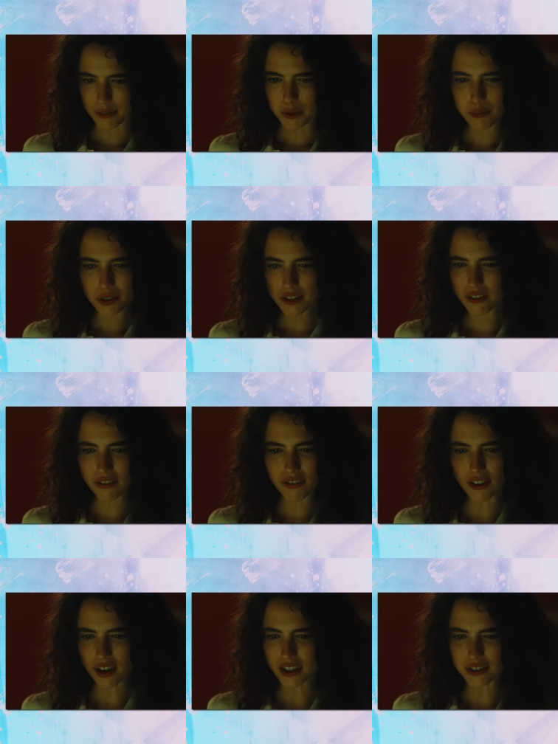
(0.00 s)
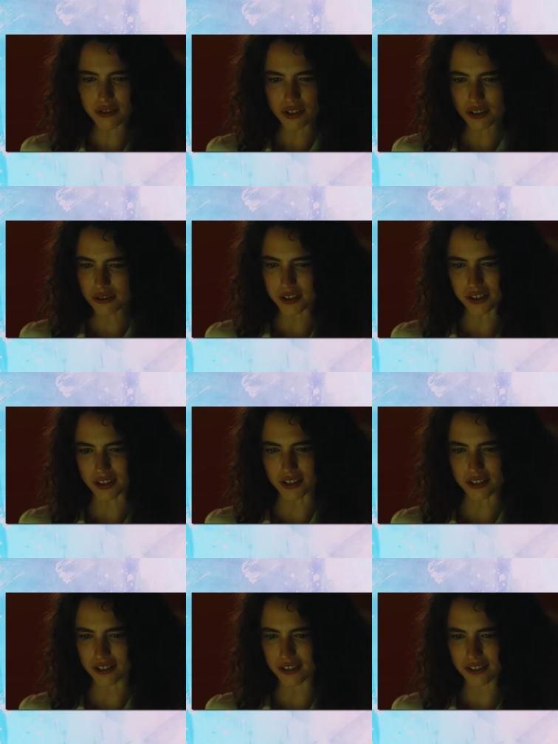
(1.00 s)
I mean, what the fuck is wrong with
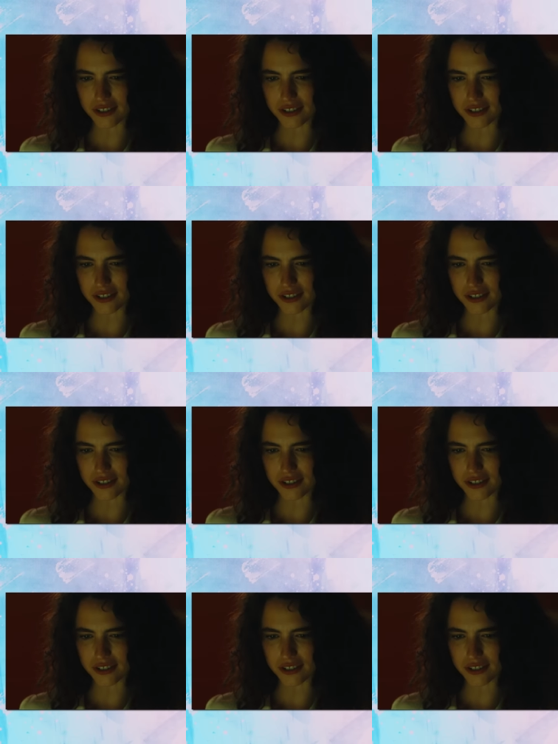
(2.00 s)
you?